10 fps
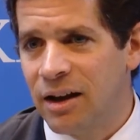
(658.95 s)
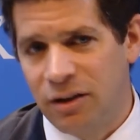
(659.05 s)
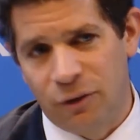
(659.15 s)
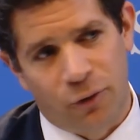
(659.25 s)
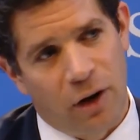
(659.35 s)

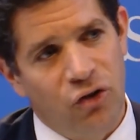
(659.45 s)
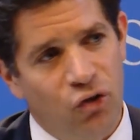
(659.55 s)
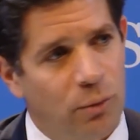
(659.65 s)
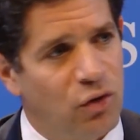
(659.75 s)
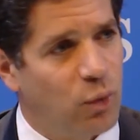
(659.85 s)

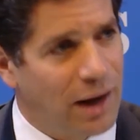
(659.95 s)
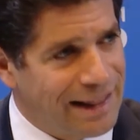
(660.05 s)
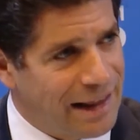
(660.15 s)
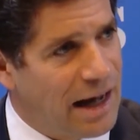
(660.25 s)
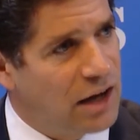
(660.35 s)
differential between
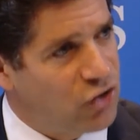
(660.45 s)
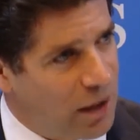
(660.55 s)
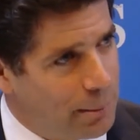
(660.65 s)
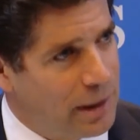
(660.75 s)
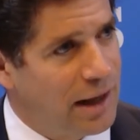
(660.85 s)
large
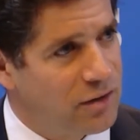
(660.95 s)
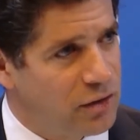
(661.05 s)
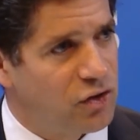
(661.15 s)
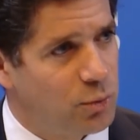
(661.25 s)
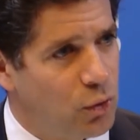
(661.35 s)
companies
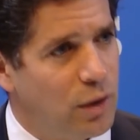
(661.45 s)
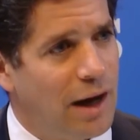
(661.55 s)
and small